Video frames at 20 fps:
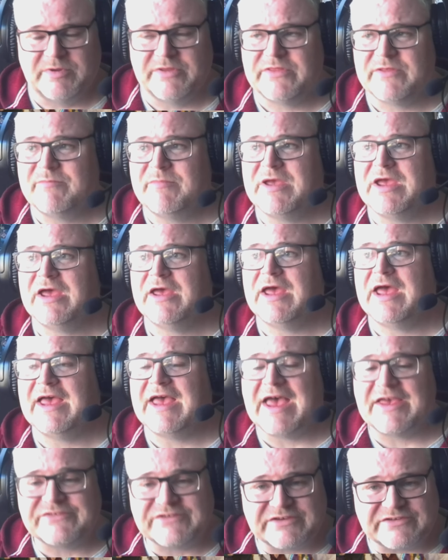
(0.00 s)
The,
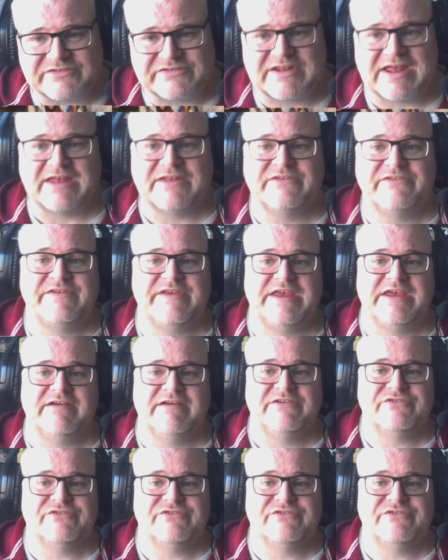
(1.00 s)
as it stands here,